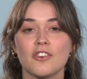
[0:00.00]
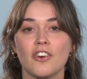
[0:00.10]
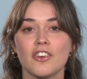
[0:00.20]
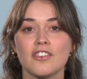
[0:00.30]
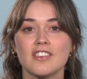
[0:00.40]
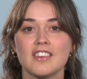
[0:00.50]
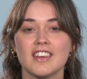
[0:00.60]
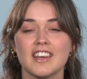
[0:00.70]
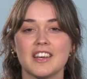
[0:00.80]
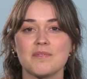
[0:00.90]
cross
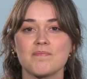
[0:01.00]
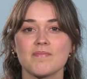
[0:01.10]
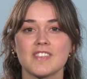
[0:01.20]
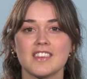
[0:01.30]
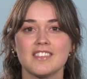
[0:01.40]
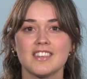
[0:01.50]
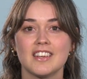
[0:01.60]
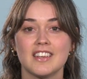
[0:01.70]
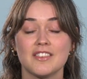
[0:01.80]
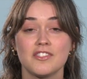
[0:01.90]

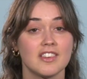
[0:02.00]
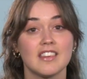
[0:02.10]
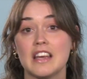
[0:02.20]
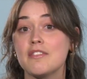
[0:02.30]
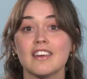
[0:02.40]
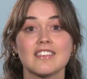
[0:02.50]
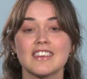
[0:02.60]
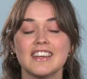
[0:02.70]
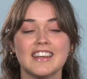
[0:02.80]
to save us.